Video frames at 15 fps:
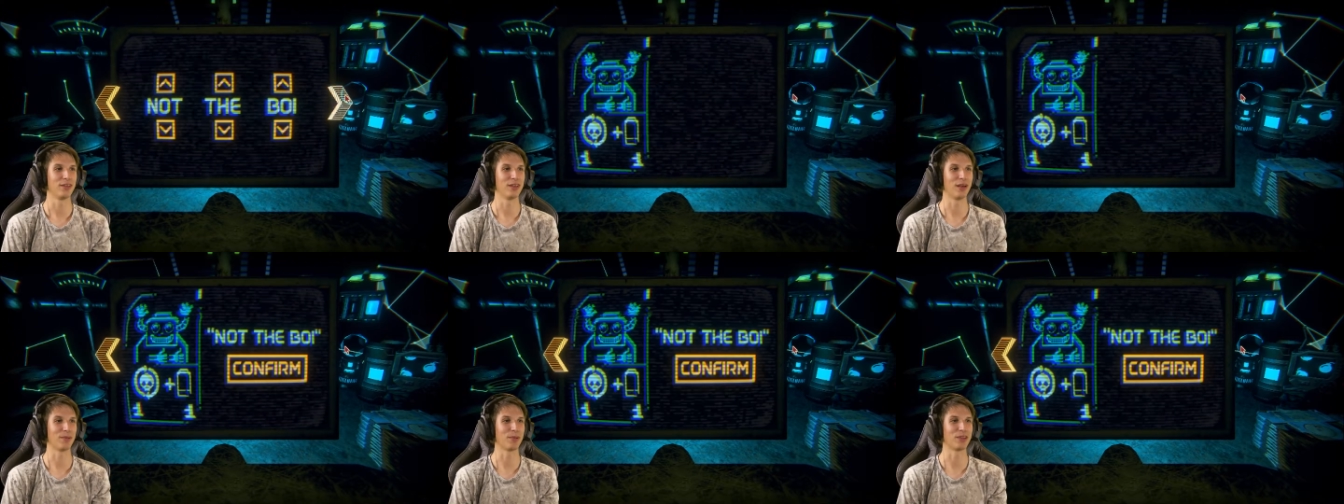
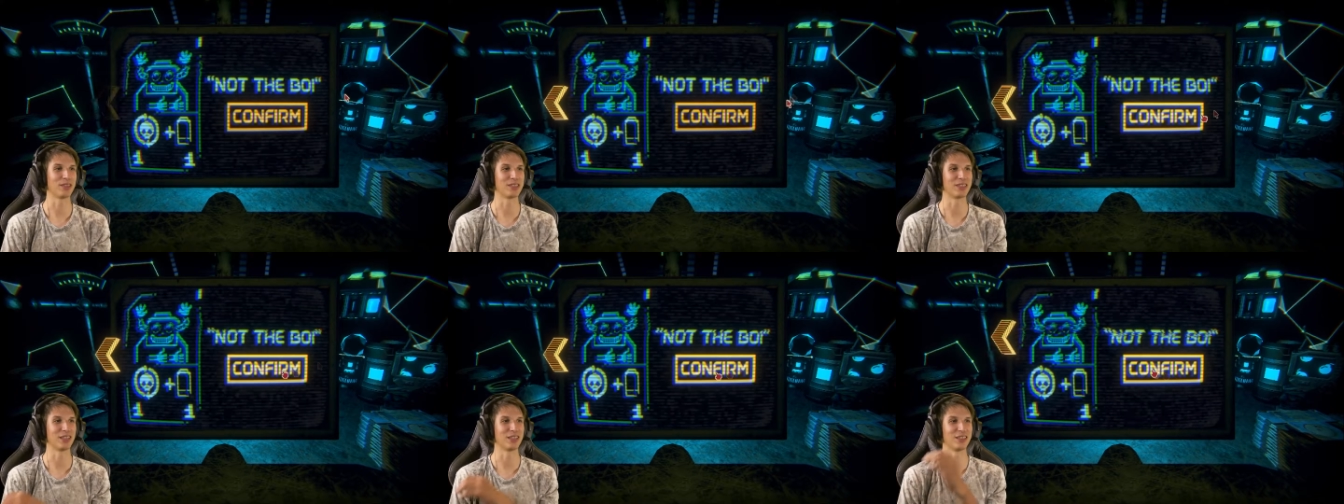I'm gonna
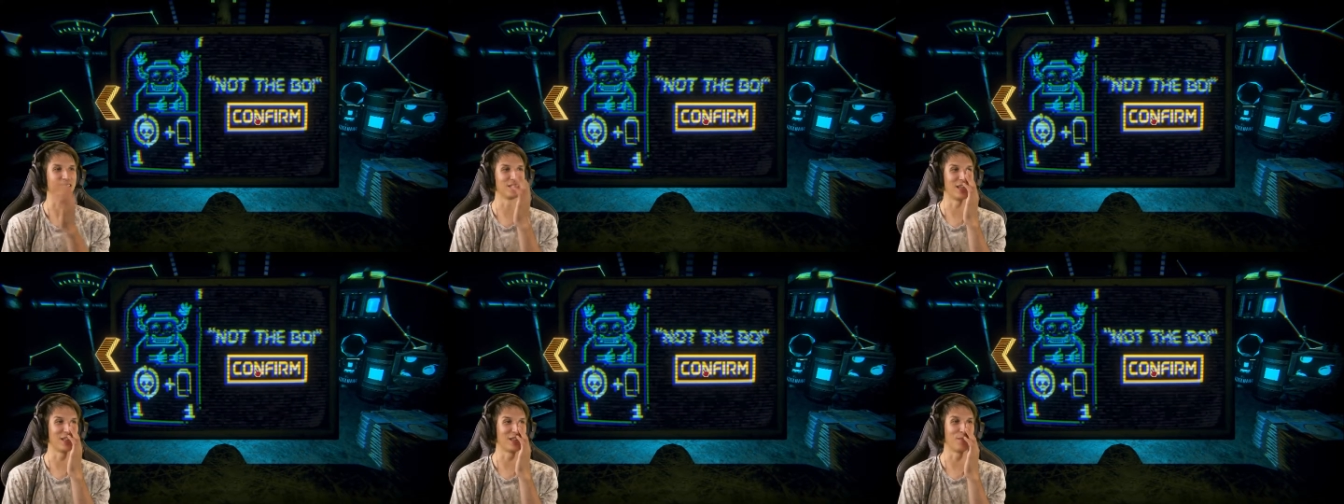send
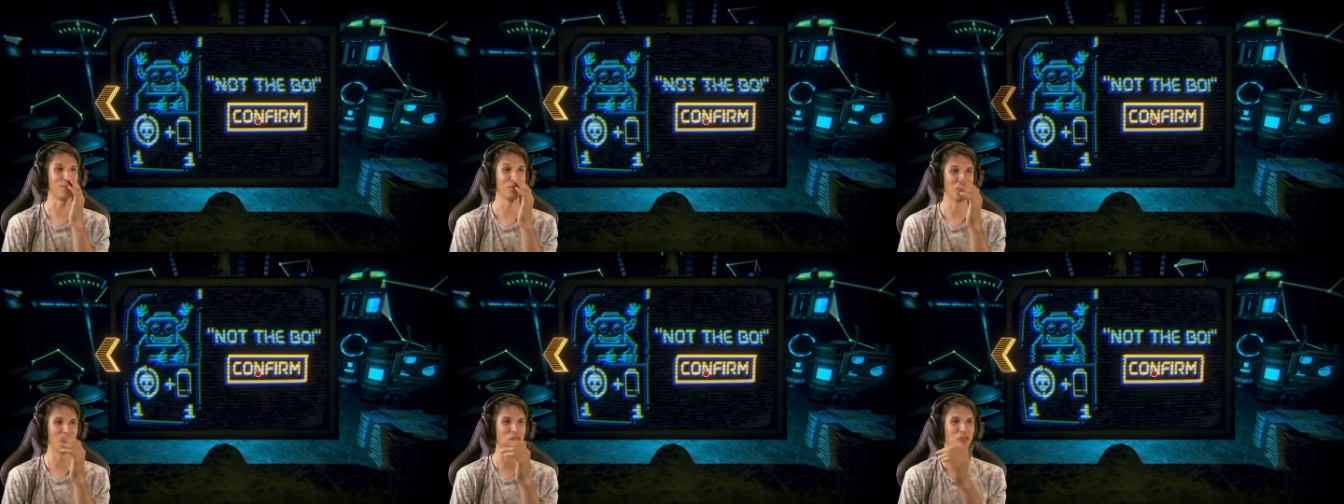
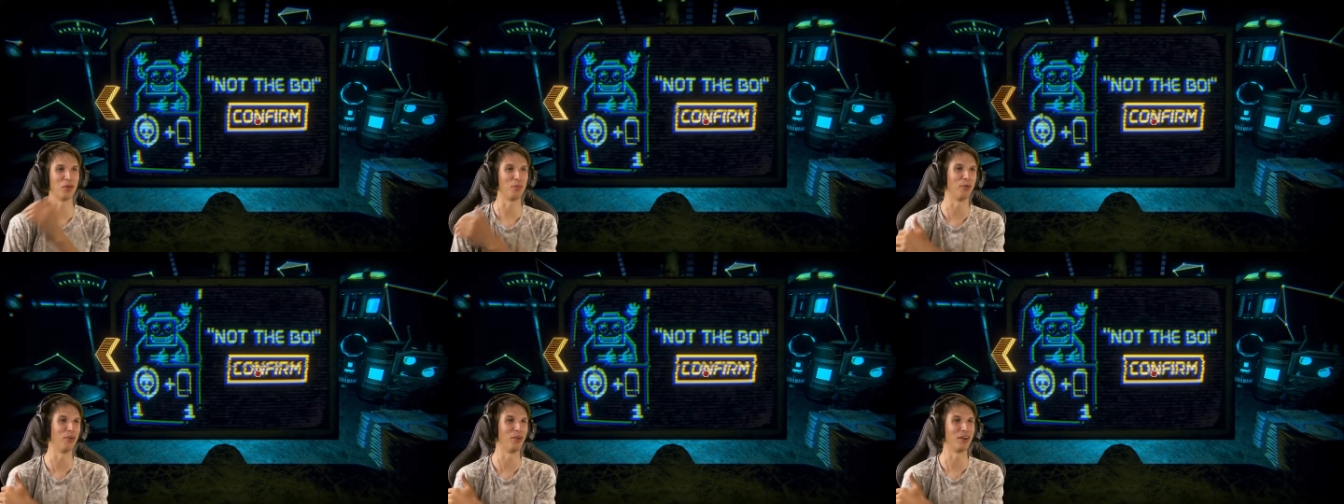them not the
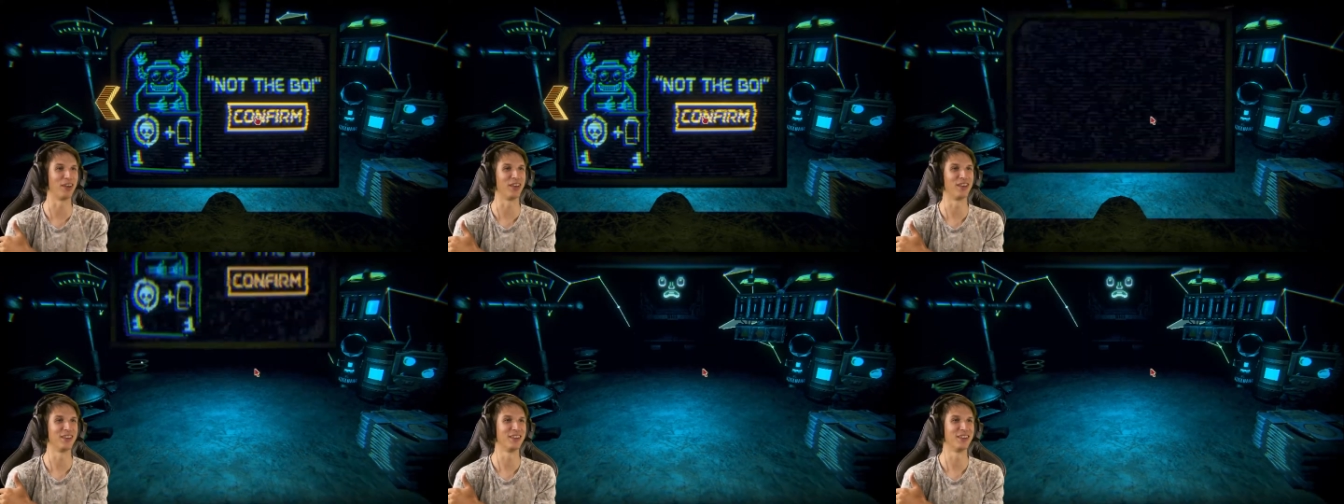boy.